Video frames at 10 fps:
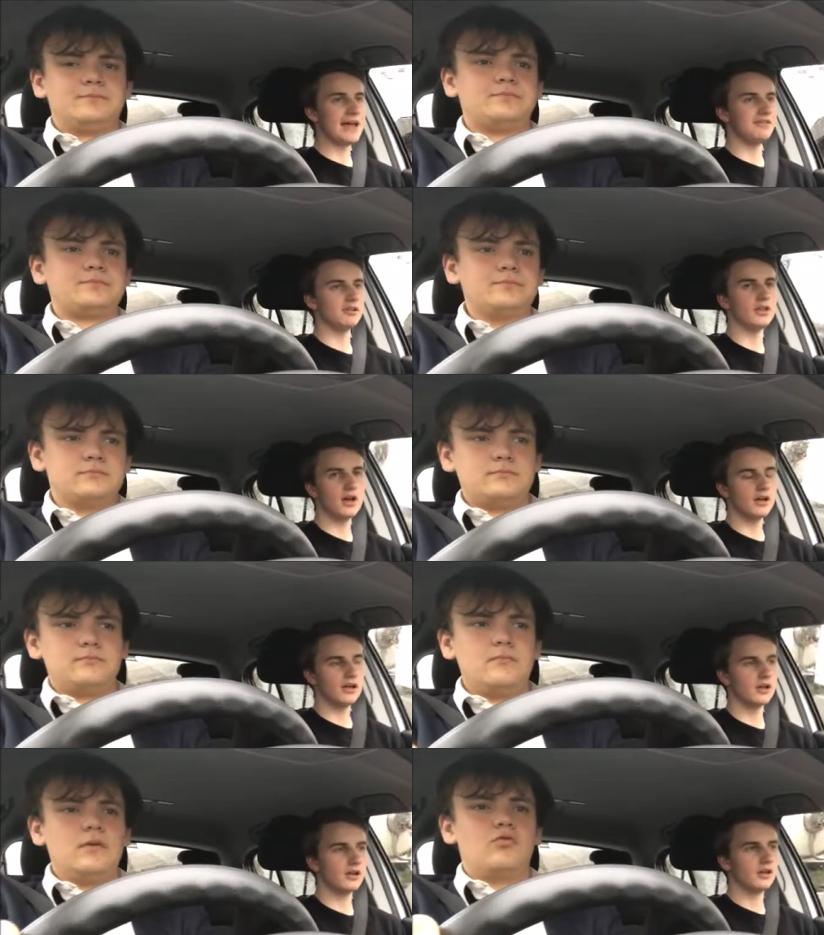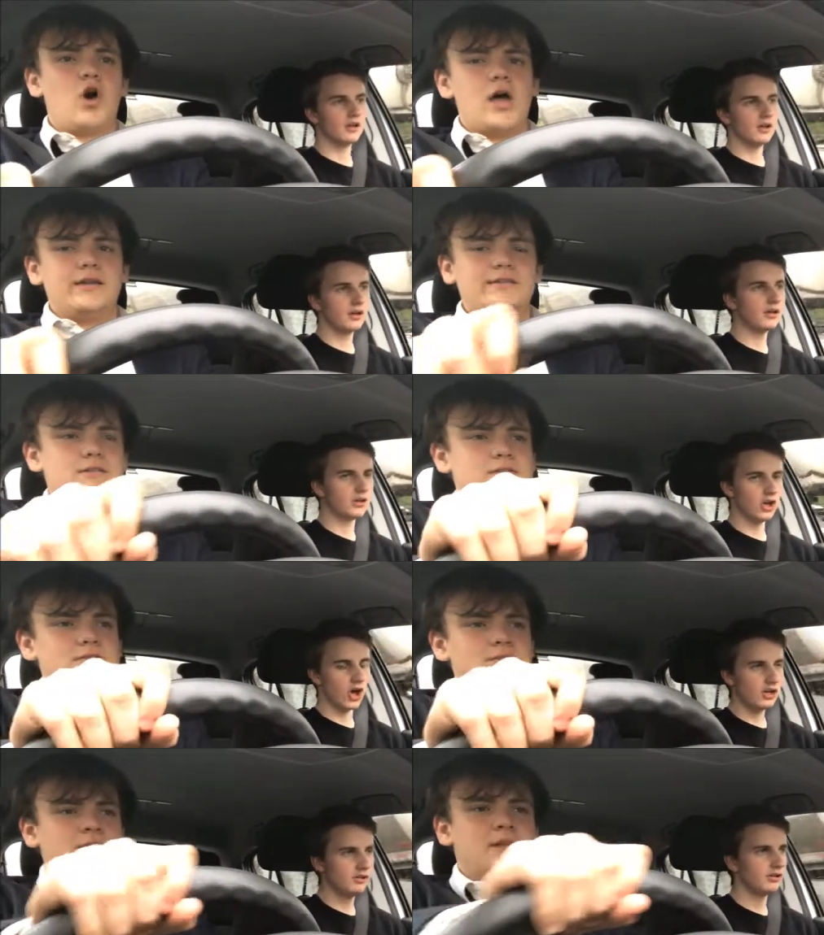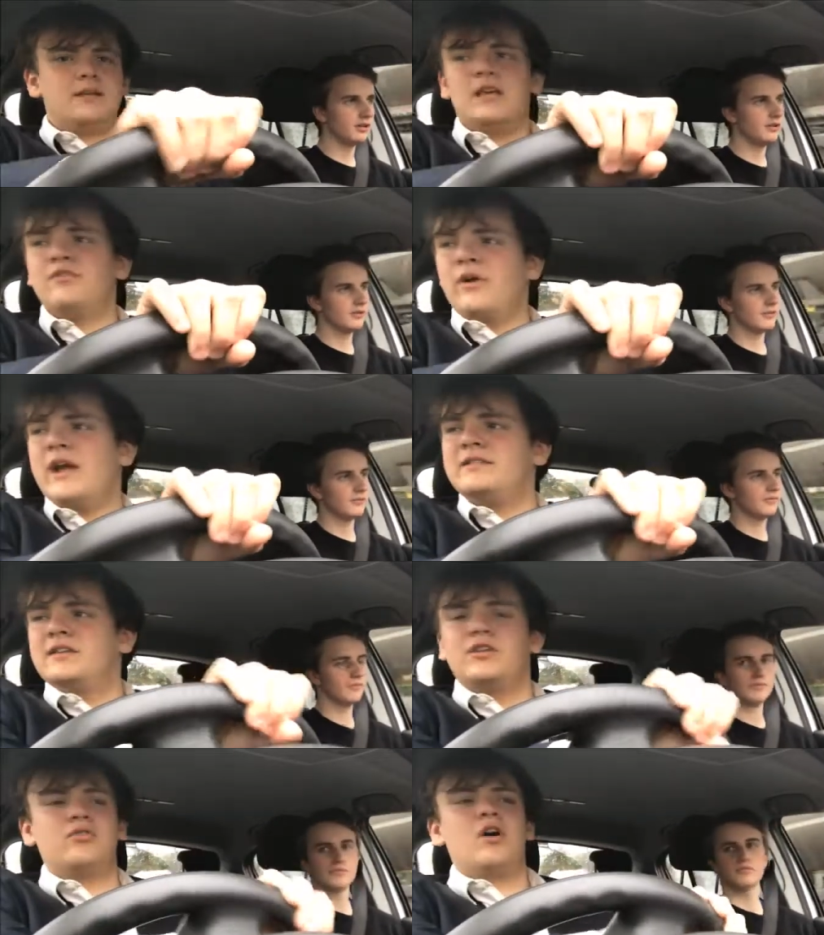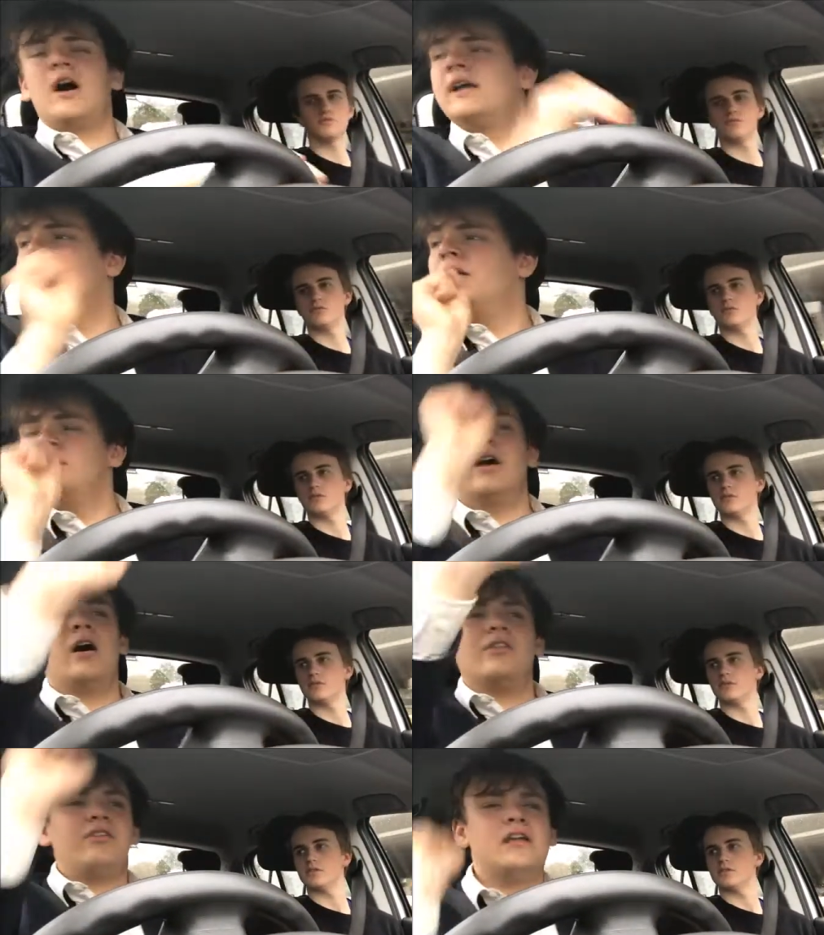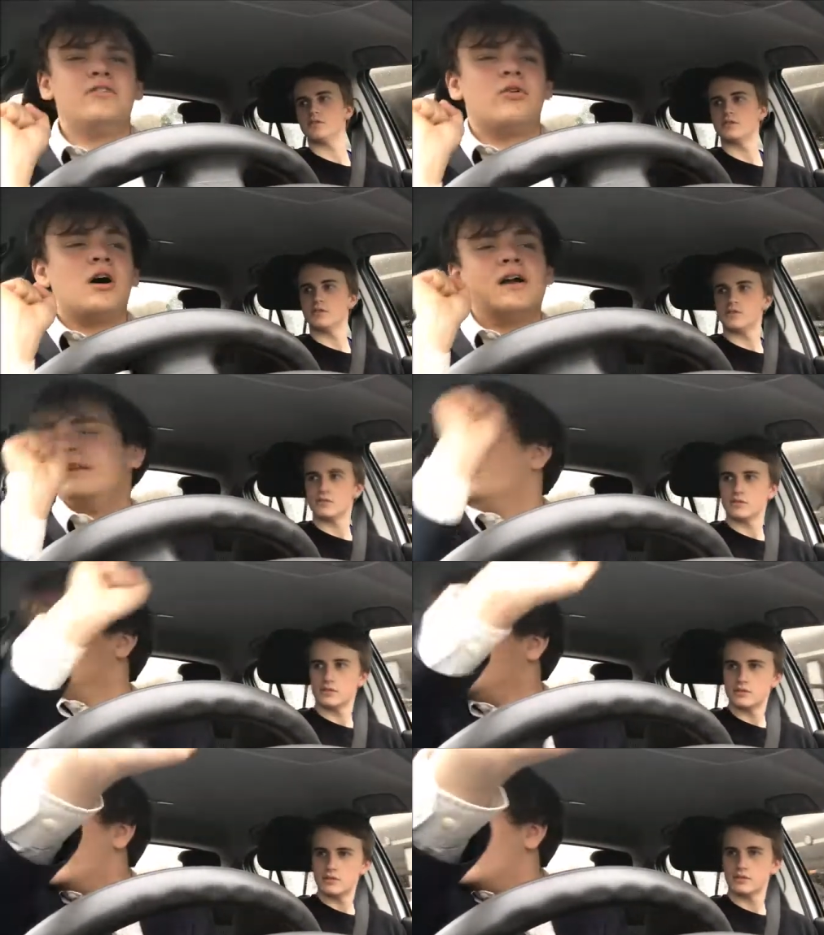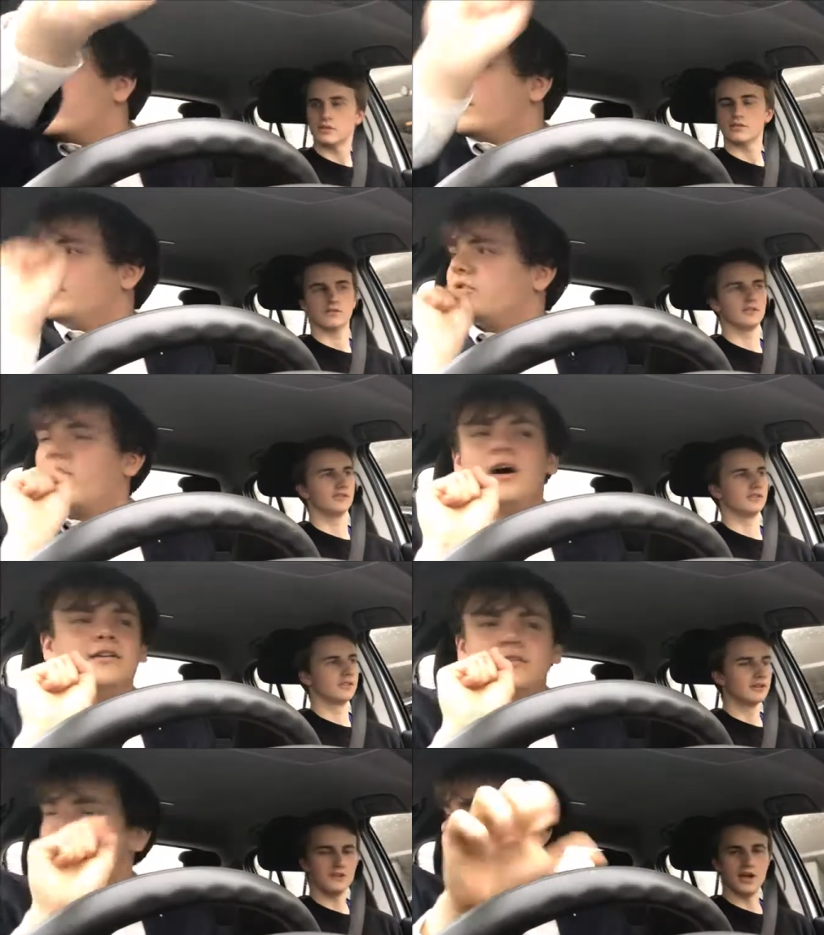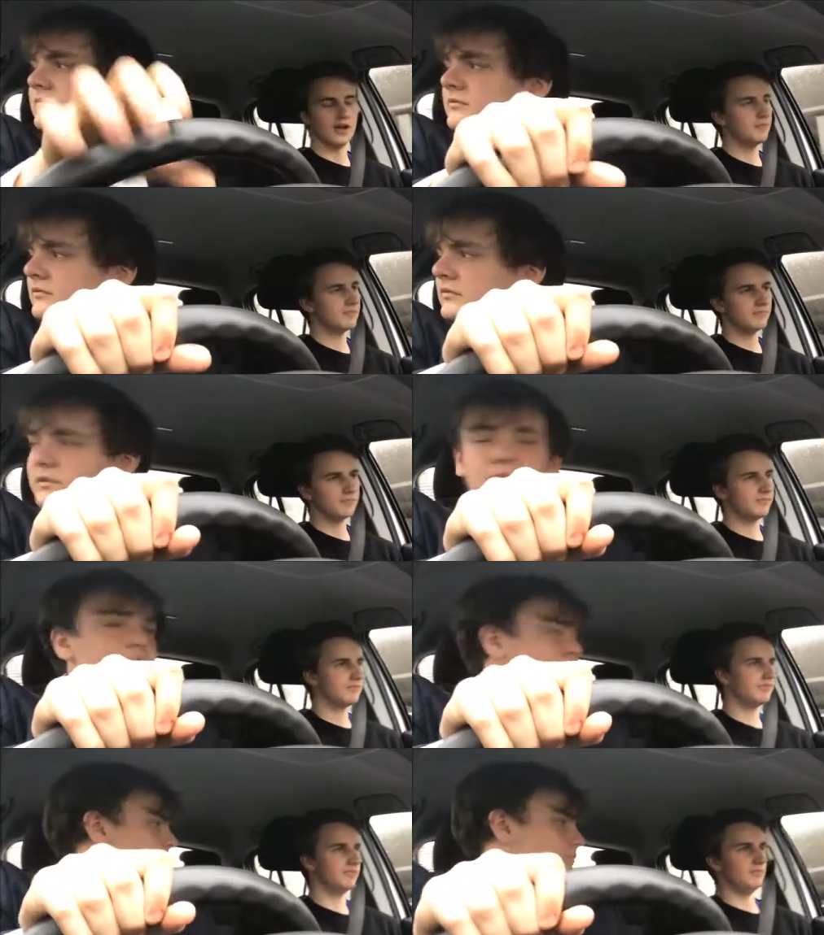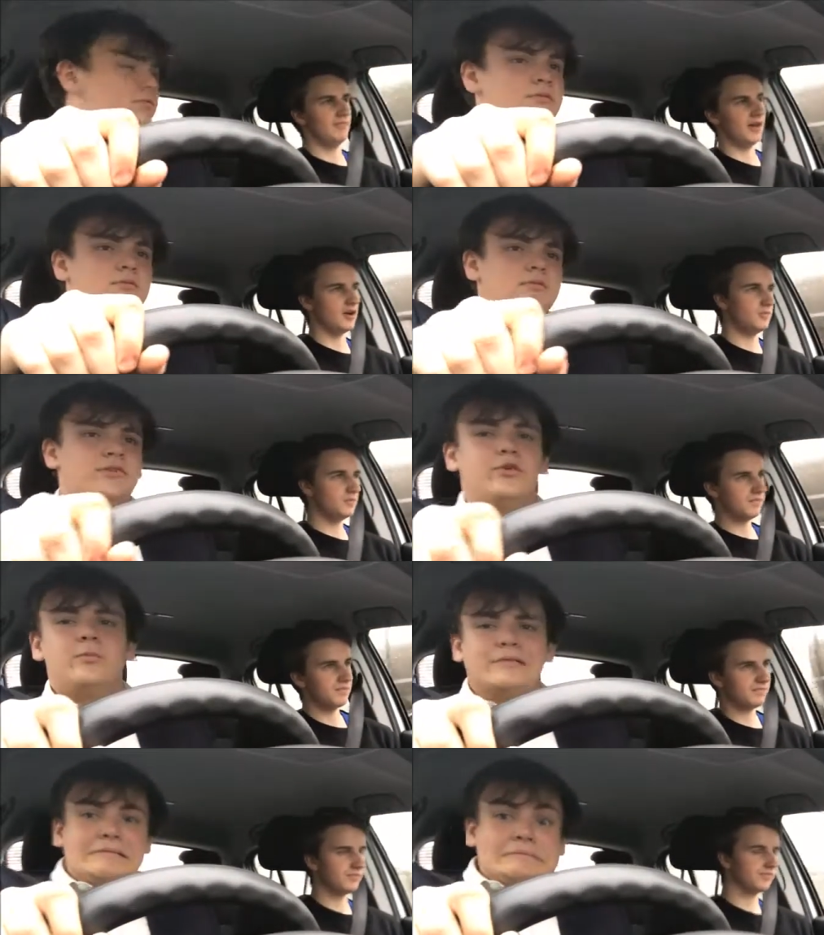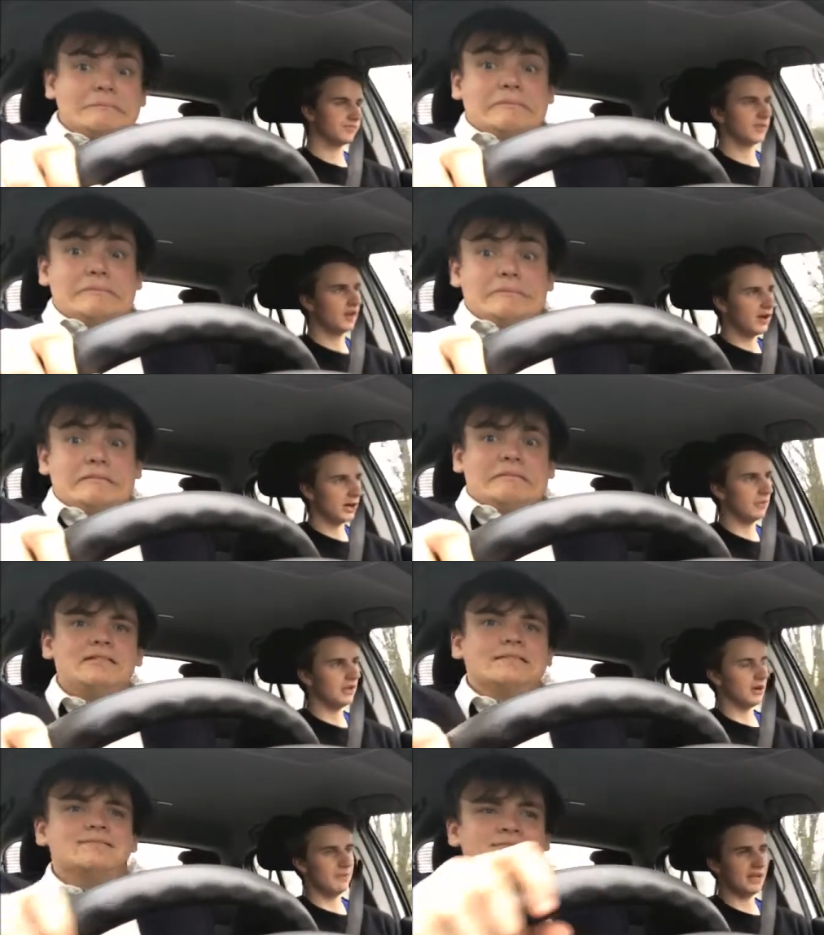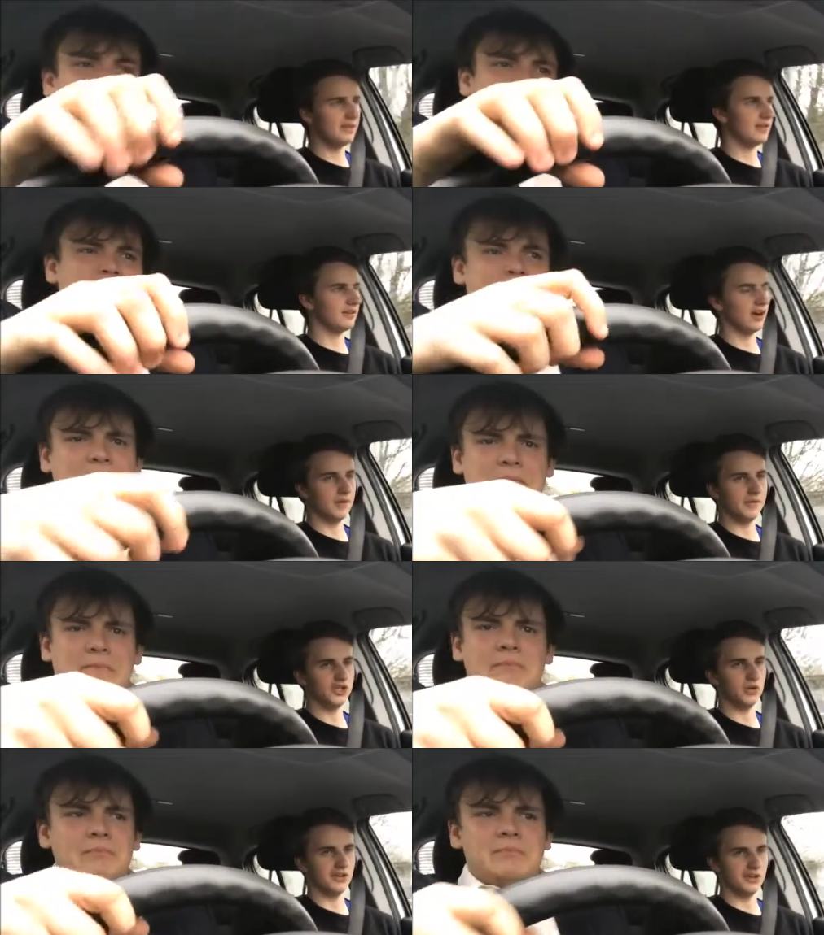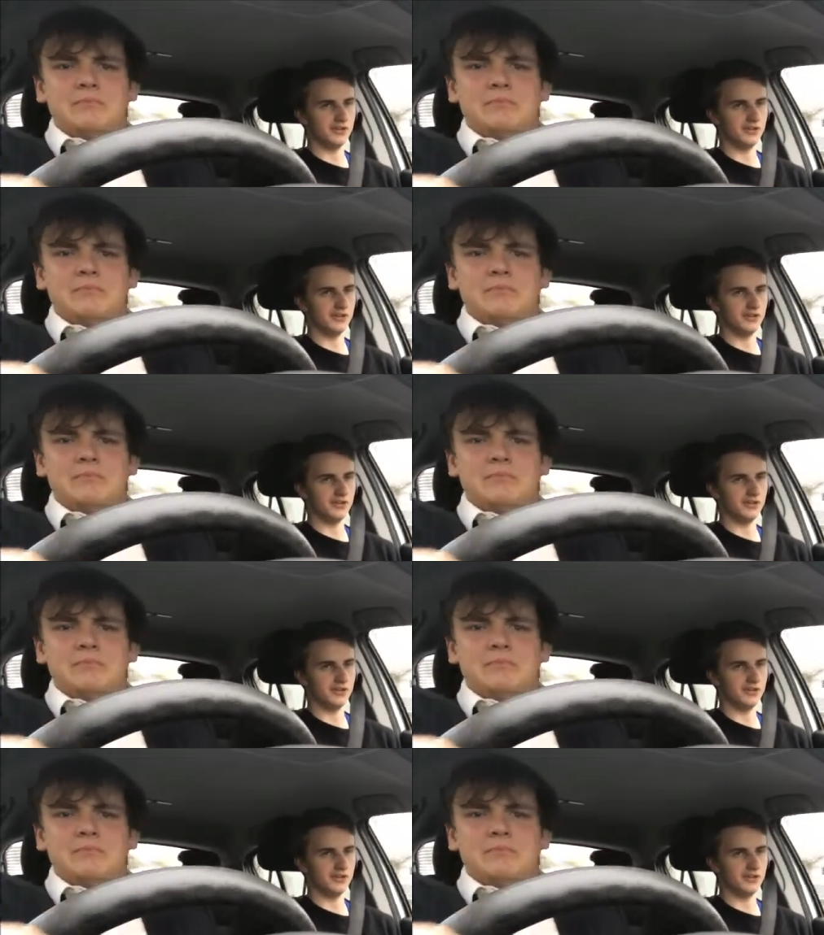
Speaker 1: way to the right. Good. Give way to the right. Nazis rise. Nazis rise.
Speaker 2: No. No. No. Oops. I'm in this. I am a Jewish